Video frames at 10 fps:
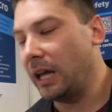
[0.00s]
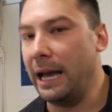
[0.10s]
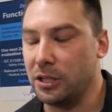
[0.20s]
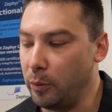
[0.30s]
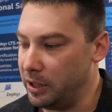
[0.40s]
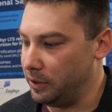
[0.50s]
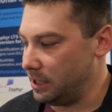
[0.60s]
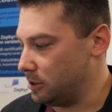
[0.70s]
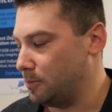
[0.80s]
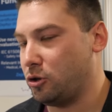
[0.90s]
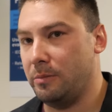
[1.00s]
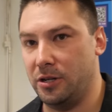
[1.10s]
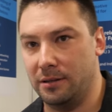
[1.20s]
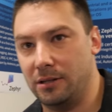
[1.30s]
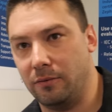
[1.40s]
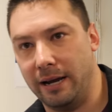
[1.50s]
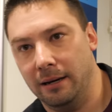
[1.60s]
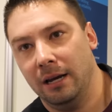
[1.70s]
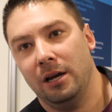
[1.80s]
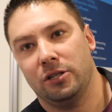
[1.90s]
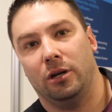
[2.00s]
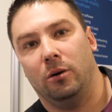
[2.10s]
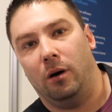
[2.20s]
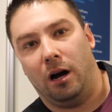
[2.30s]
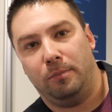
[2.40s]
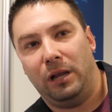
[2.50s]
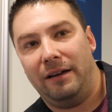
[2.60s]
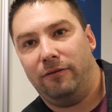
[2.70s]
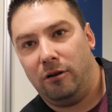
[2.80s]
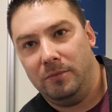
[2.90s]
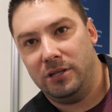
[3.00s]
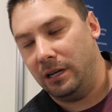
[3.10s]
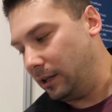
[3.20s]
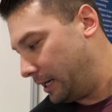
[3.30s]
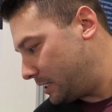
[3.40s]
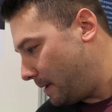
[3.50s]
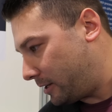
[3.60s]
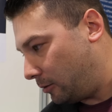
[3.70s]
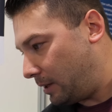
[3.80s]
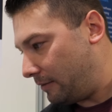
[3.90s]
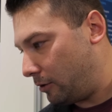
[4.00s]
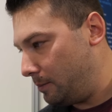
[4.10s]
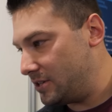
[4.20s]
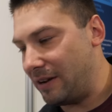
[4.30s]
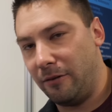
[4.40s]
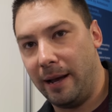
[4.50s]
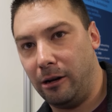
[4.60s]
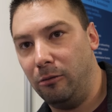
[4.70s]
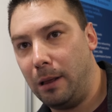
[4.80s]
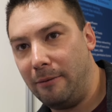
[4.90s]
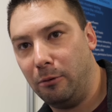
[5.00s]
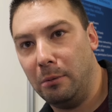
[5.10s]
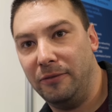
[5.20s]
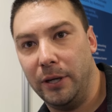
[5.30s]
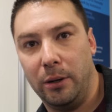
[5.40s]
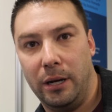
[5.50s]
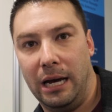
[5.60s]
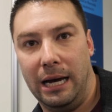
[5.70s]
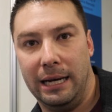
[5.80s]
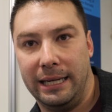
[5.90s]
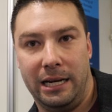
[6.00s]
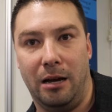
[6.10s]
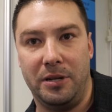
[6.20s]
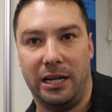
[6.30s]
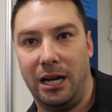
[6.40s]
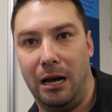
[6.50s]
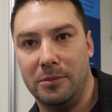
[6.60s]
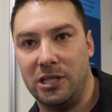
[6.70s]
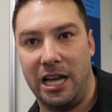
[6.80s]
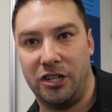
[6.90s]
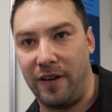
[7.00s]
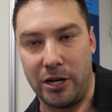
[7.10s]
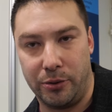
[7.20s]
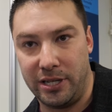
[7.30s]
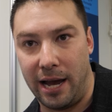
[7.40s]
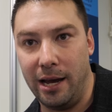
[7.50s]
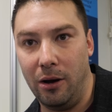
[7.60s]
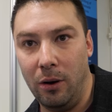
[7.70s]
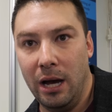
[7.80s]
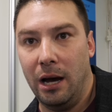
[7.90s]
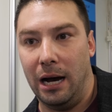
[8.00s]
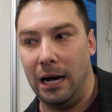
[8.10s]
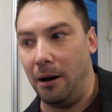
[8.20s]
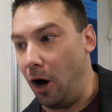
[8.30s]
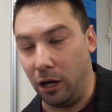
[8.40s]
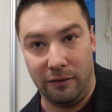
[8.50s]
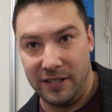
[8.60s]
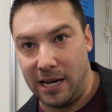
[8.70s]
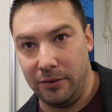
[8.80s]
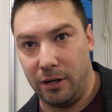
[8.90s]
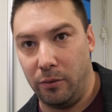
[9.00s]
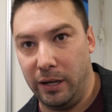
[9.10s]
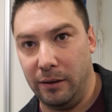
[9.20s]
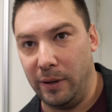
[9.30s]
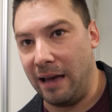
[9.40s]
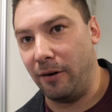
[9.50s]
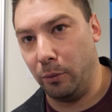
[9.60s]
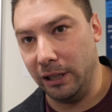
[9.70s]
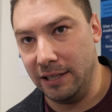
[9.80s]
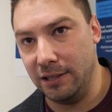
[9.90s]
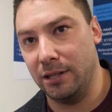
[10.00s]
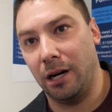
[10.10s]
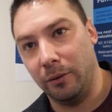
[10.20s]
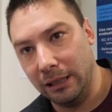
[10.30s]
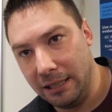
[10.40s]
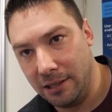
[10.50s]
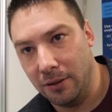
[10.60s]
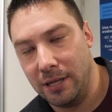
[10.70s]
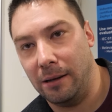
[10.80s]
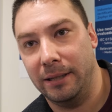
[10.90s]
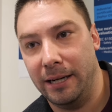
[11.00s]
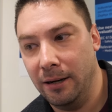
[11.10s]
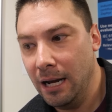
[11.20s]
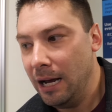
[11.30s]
Yeah, so we sell subscriptions, right? So our platforms, Linux Micro Platform, the Zephyr Micro Platform, if you go to github.com/foundries.io, all of it's out there. We have our releases and our release notes out there.